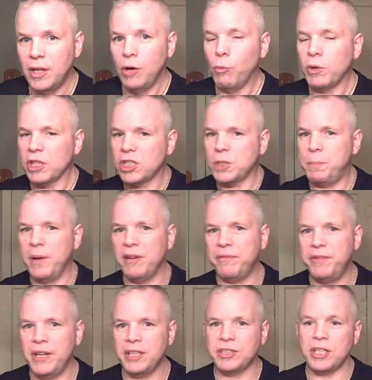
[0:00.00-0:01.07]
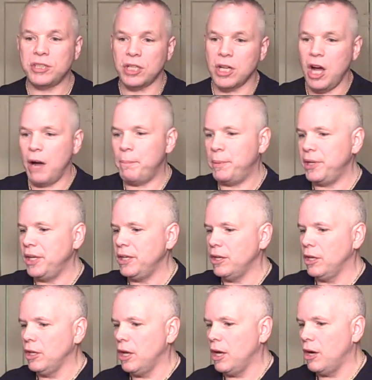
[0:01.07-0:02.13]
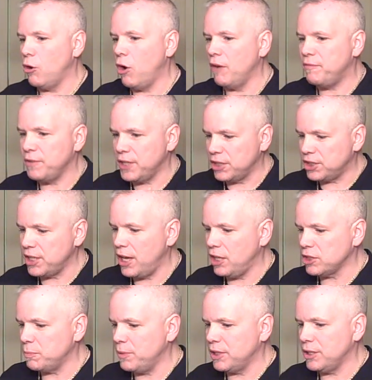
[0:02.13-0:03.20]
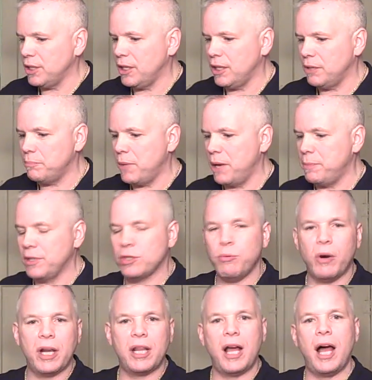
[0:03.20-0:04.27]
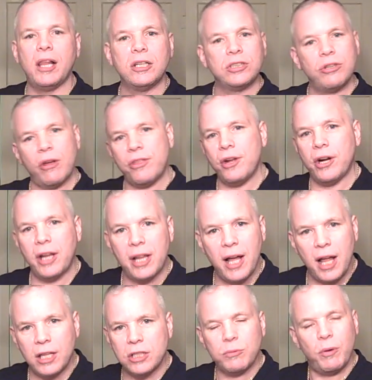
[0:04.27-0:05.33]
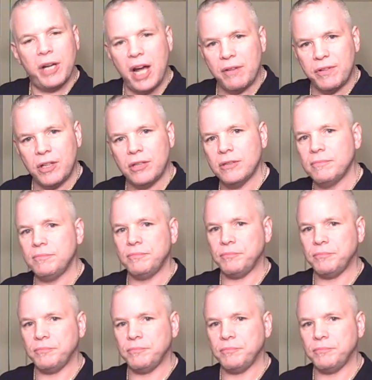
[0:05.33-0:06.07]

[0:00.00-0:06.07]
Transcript: What a spiff is a company will offer the salesman maybe $20 or $30, whatever.